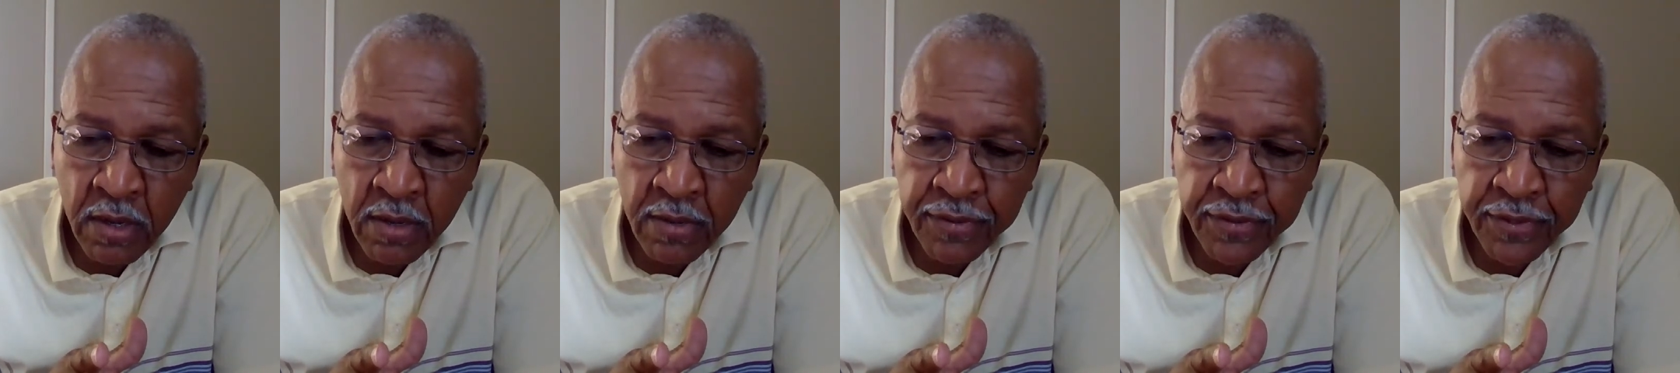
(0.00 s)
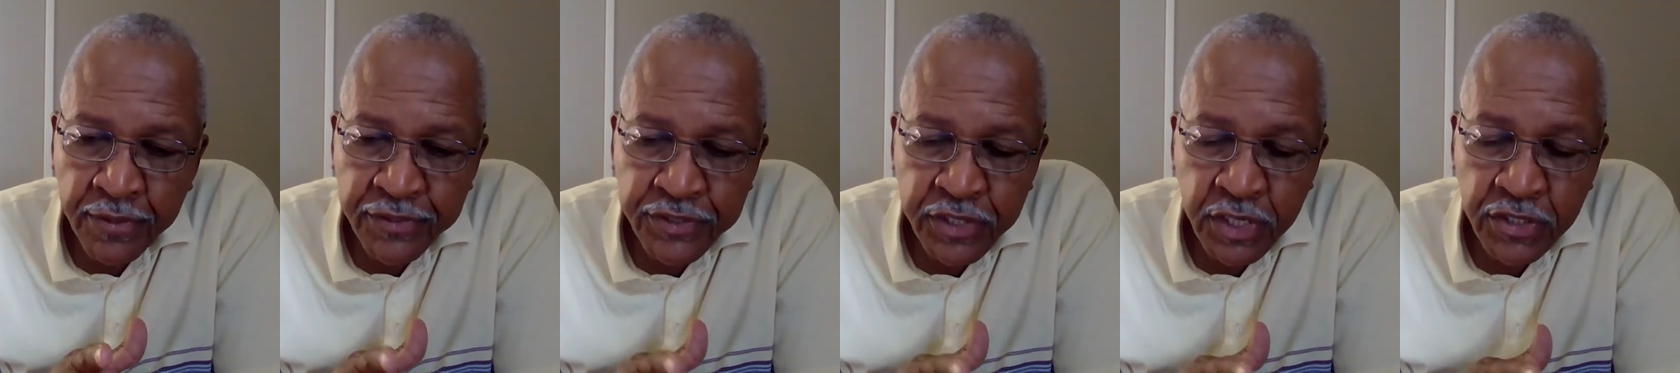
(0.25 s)

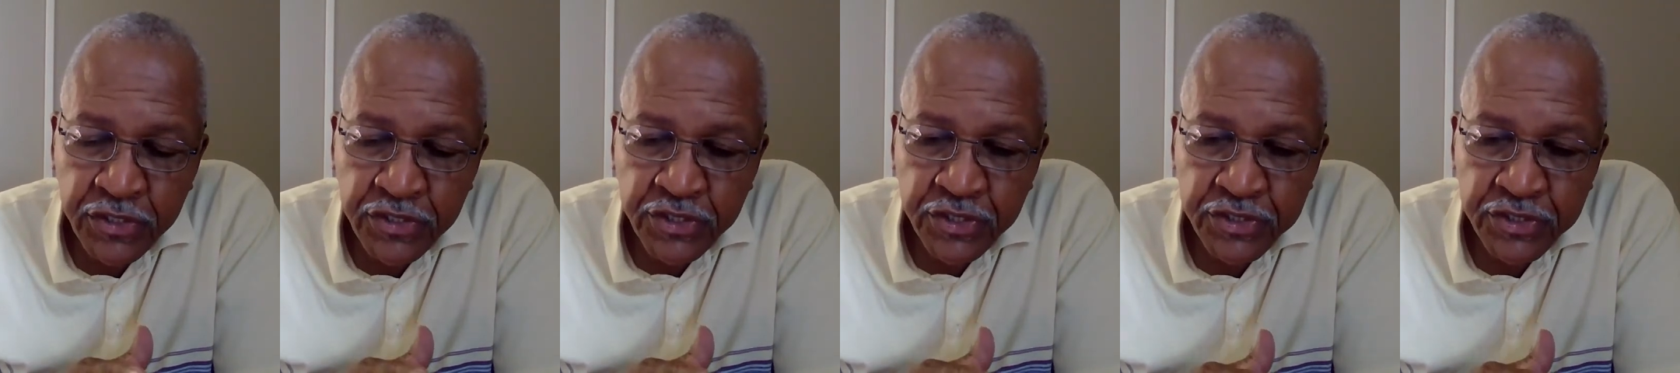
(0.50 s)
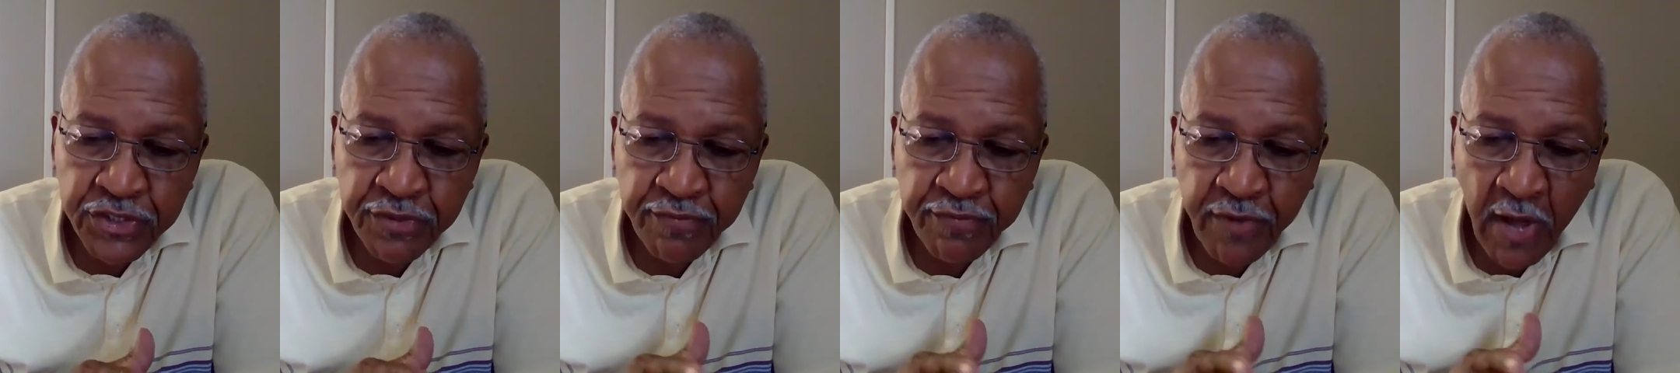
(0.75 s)
the
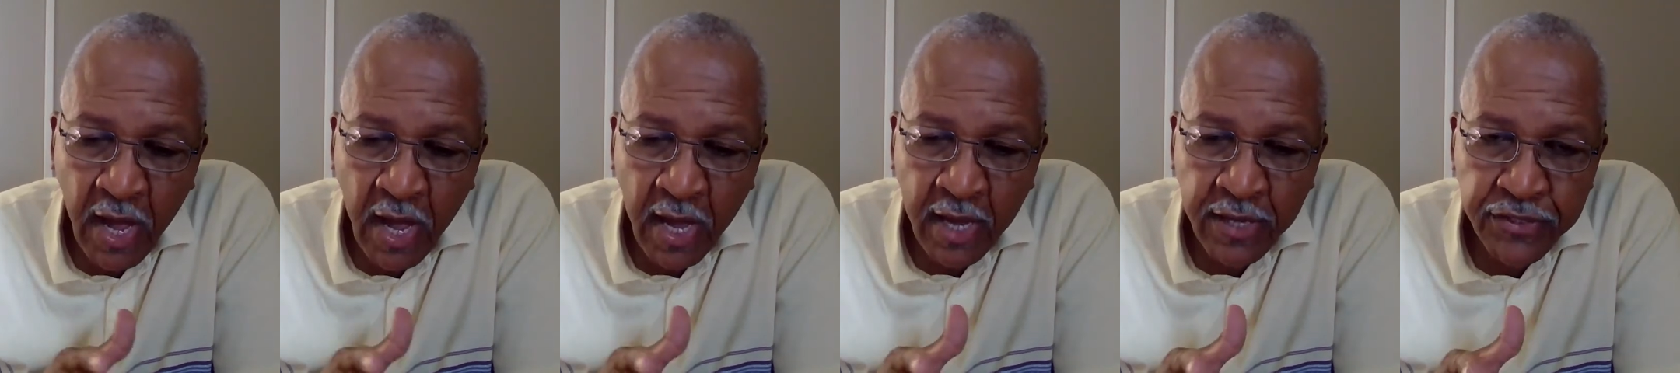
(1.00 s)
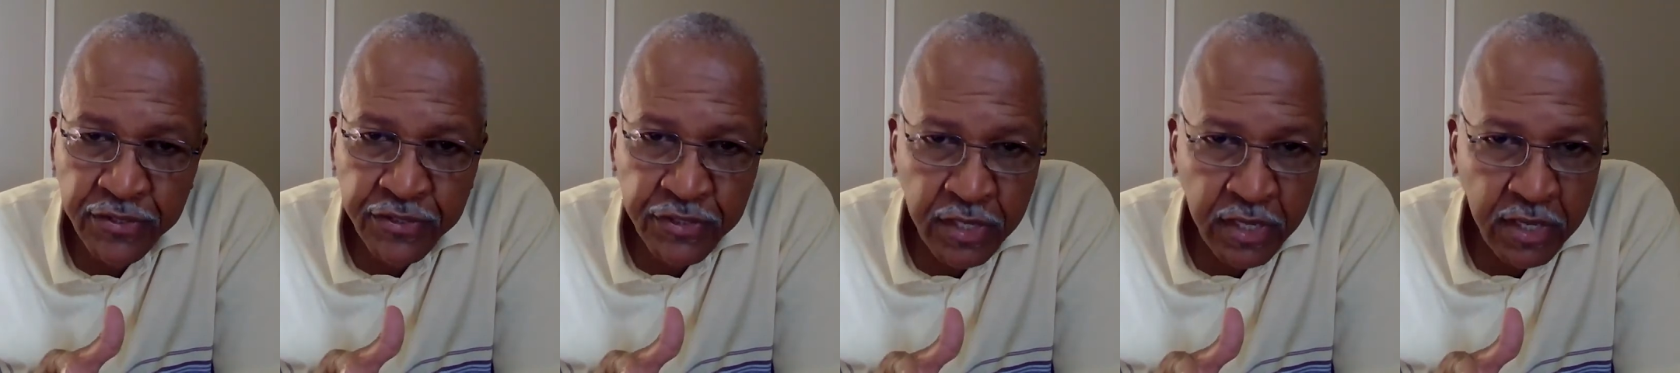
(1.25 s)
teachings of
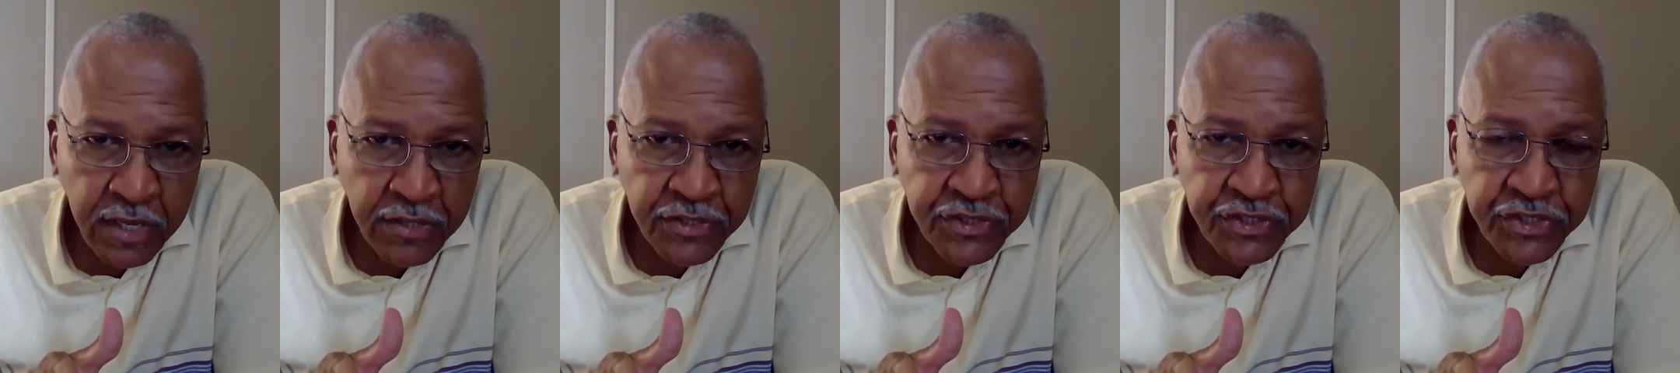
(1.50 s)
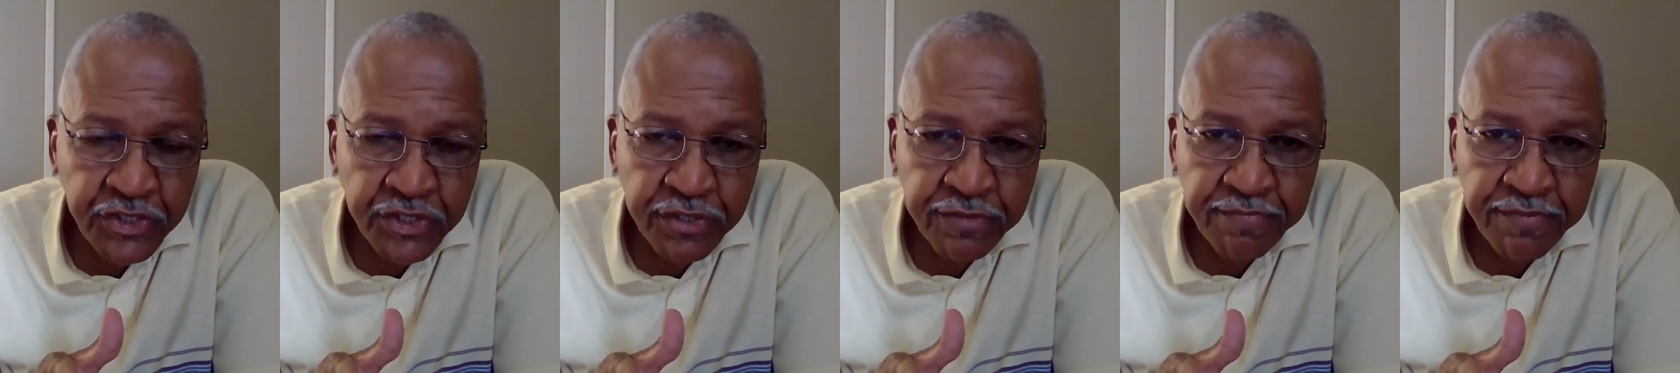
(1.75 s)
Isaiah
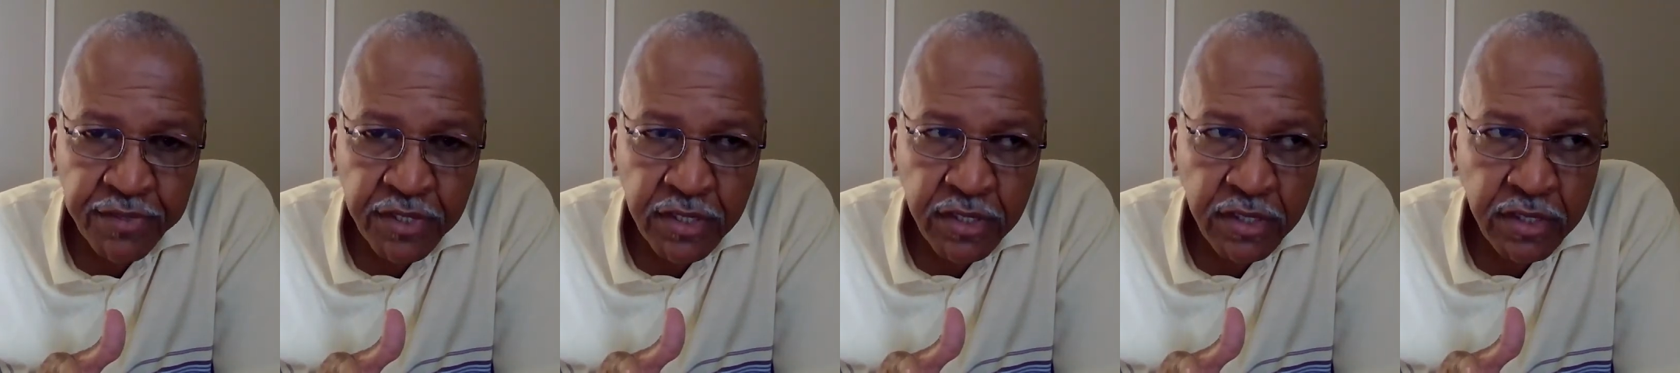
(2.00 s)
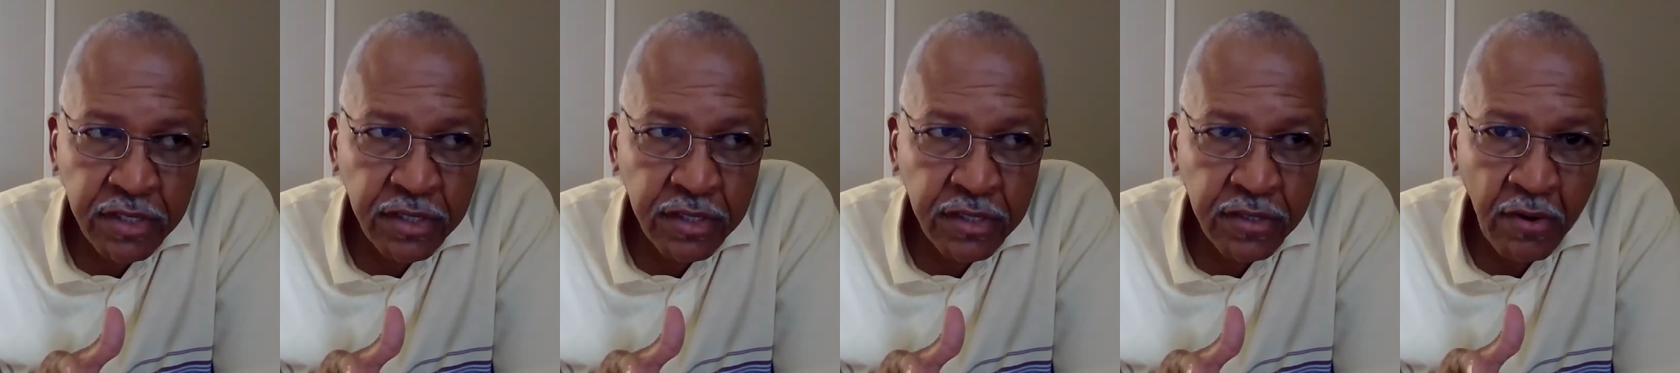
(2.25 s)
should
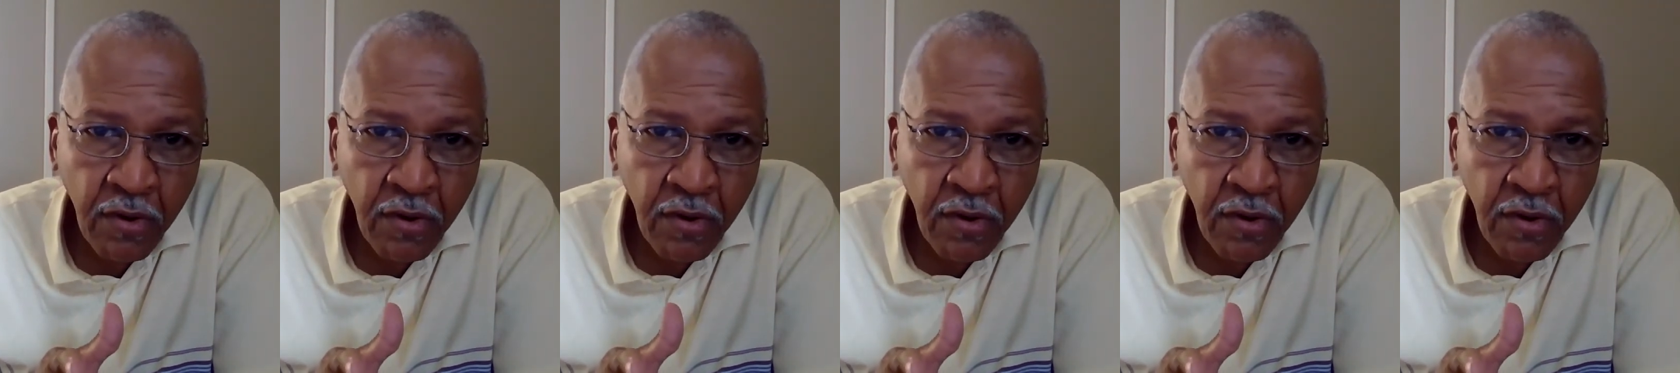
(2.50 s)
be